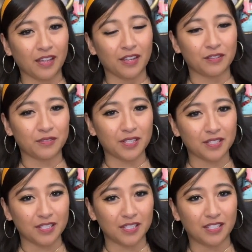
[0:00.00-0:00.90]

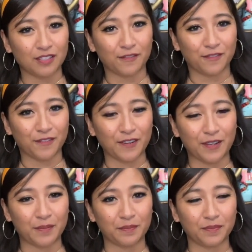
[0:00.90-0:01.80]
dresses
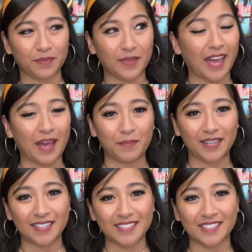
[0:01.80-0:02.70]
from the
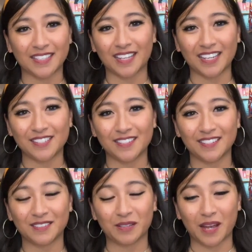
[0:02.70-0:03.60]
Happiness
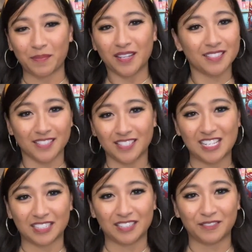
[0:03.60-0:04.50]
collection, or Happiness is
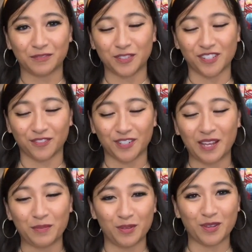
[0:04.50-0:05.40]
Addictive, whichever
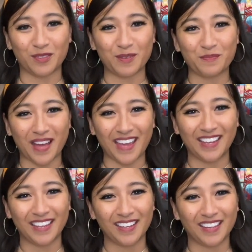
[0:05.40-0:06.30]
name you know them by.
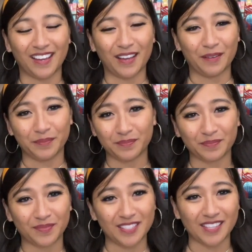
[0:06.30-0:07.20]

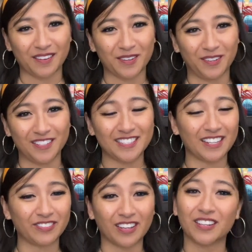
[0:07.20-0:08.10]
Discount code and
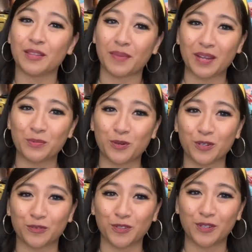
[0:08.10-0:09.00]
stuff down in the bottom
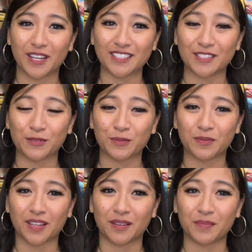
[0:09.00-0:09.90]
corner for you guys
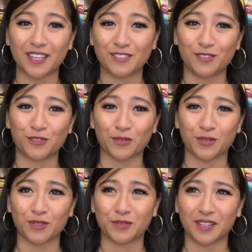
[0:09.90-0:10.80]
as
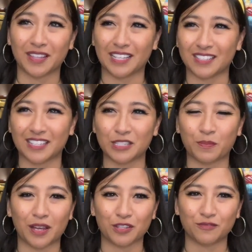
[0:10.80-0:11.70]
usual. I think it's like
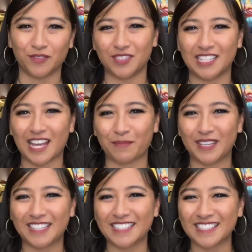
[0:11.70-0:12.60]
Smiles 15
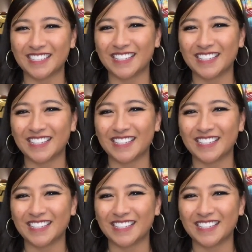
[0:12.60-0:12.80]
Happiness.